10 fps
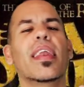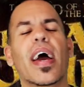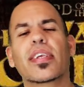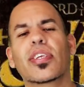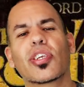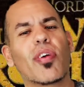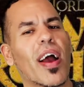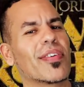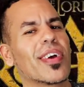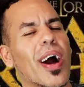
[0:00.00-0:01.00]
Like,
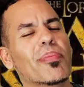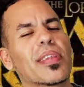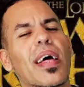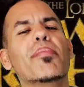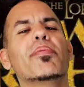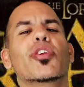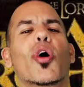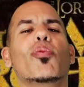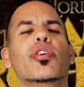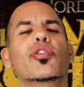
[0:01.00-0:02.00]
subscribe, comment. Let me
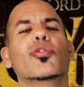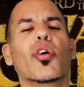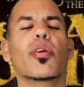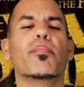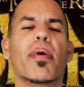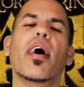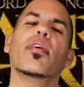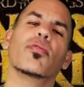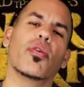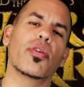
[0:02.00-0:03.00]
know what you thought
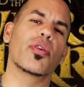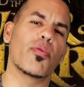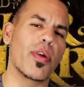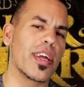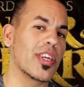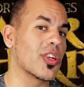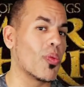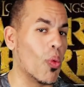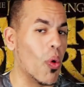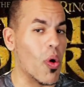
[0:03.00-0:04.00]
about Lord of the Rings,
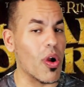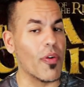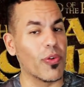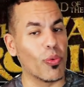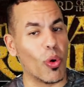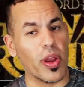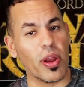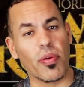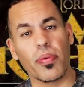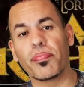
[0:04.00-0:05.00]
War of the
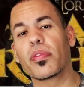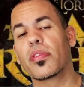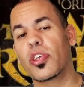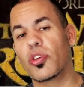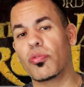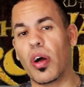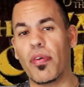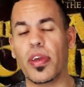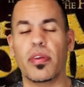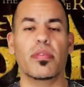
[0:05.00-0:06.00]
Rohirrim. Did you
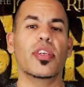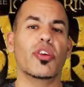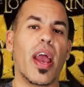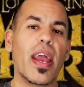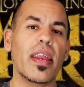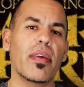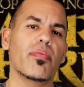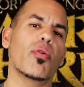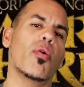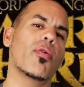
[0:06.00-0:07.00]
love it? Did you hate
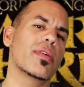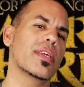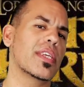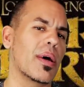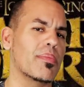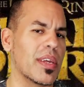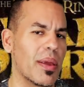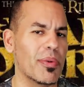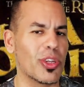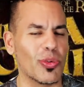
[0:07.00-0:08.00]
it? Or is it something
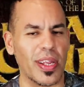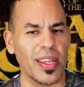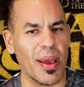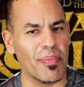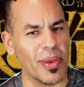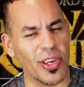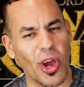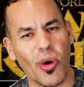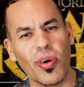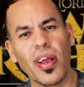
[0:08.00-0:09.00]
in between? Let me
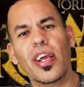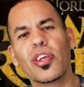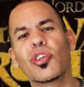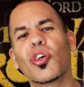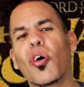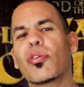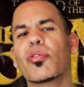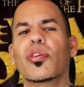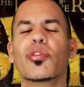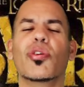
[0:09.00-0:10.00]
know. You
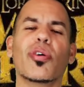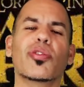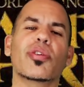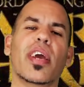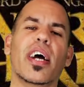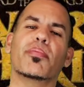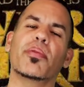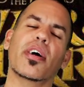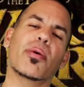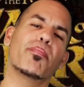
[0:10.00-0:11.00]
can also catch
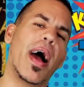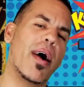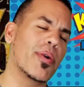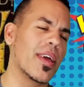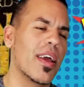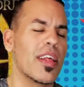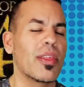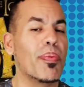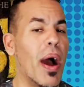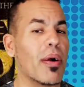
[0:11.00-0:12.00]
me on Kapowie,
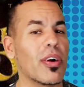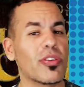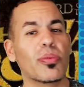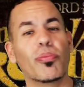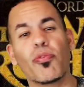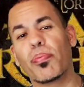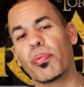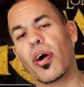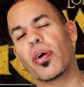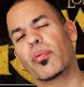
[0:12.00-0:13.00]
the pop culture movie
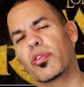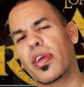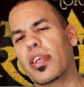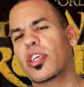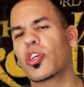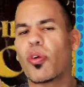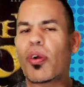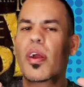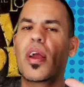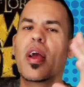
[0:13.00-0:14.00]
blog, where you get
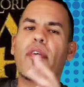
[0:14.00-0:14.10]
your